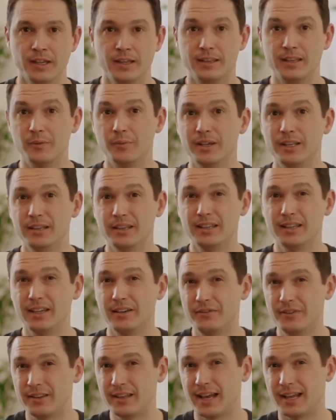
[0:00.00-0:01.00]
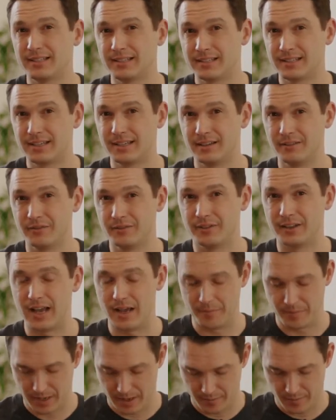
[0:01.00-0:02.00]
Then we lift that skin
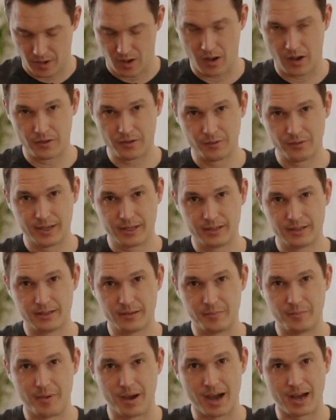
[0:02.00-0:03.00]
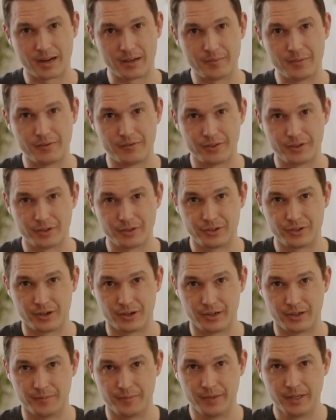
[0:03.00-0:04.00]
flap up all the way to the bottom of your
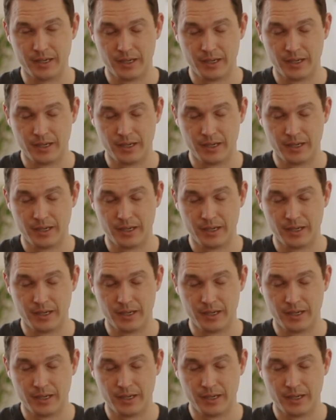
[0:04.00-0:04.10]
sternum.